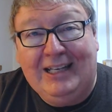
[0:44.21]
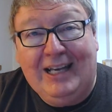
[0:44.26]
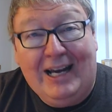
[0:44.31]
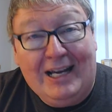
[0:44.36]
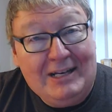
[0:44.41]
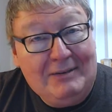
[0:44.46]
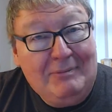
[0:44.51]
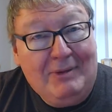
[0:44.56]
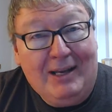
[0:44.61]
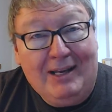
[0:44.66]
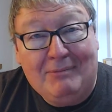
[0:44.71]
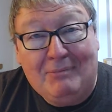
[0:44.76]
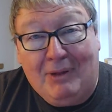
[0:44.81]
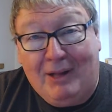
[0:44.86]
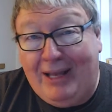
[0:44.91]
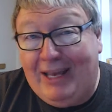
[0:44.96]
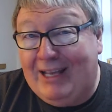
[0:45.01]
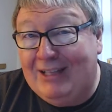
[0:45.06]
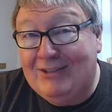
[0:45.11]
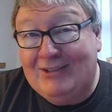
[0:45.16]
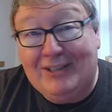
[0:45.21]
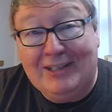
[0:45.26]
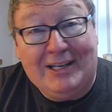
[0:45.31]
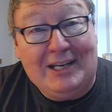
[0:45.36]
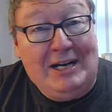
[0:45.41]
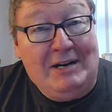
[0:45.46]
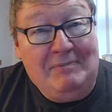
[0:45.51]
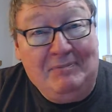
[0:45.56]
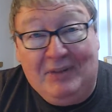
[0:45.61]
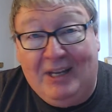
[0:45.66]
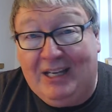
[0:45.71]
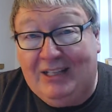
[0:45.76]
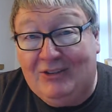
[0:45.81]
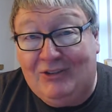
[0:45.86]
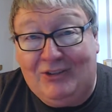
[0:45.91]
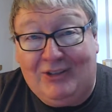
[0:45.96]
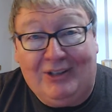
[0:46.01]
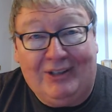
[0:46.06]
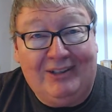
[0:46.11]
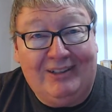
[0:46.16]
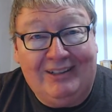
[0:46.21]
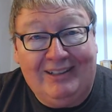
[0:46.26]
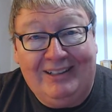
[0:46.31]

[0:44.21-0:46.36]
got to make plans to come next year.